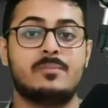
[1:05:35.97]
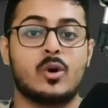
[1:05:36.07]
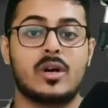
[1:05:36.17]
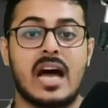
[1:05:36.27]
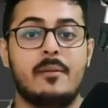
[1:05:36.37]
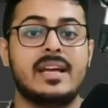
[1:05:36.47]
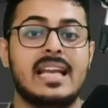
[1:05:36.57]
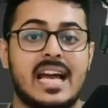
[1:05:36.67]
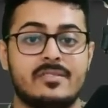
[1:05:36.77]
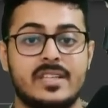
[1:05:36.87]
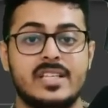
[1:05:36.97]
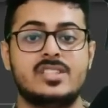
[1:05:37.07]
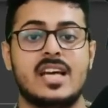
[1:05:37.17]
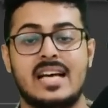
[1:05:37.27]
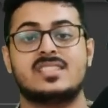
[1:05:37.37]
programming
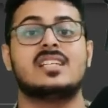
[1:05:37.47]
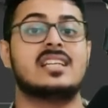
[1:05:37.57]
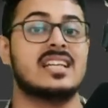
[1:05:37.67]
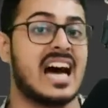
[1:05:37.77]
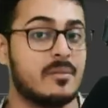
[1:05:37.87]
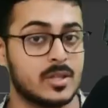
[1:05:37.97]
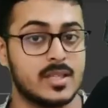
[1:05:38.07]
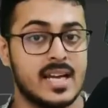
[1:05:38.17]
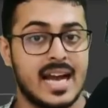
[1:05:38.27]
language has a grammar,